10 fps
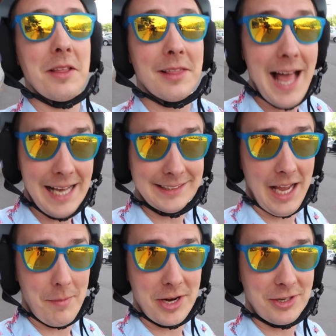The last
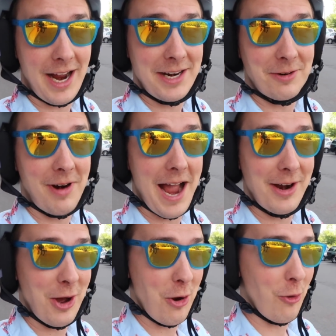time I tried to
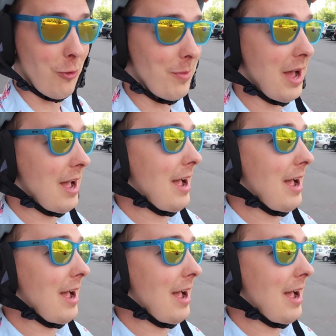ride home,